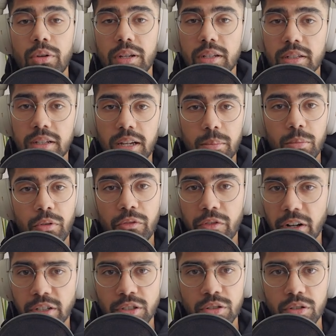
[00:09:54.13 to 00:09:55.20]
need to get
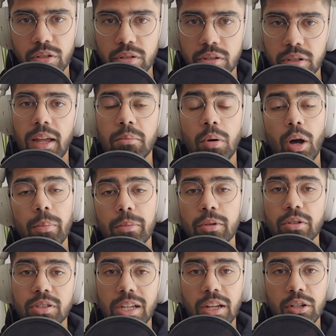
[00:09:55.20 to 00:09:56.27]
professional and
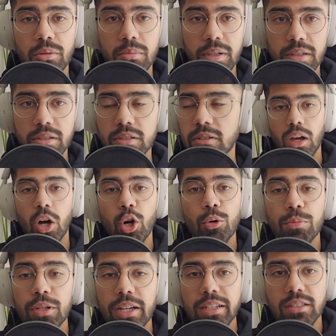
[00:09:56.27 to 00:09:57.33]
popular sounding beats. I
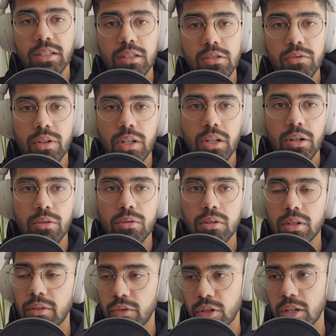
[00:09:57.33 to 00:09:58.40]
hope you guys liked this video.
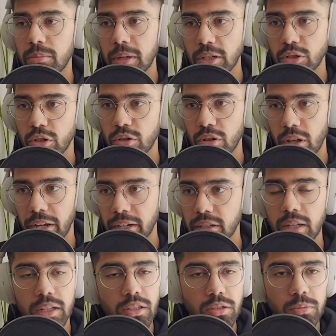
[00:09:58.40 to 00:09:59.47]
If you did, make sure you like
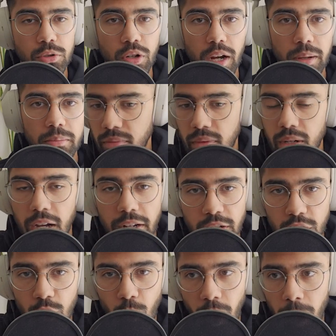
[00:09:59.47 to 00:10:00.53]
and subscribe. I don't
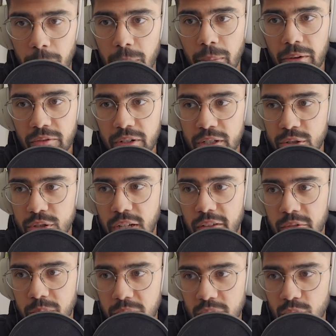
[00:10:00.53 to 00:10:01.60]
know why, but my videos
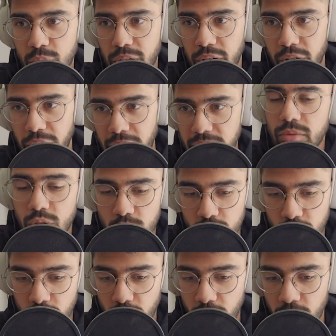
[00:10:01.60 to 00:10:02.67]
haven't been doing great.
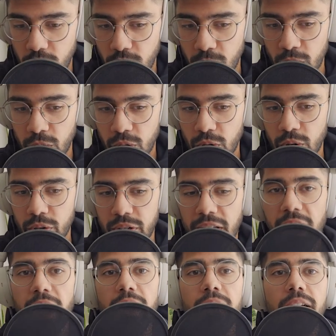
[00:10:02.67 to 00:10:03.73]
So
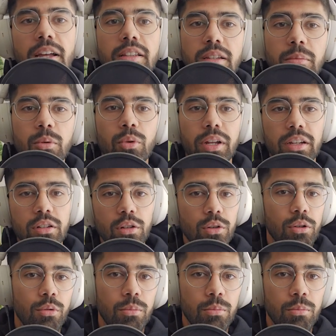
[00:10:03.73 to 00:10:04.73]
yeah, tell me what I can do to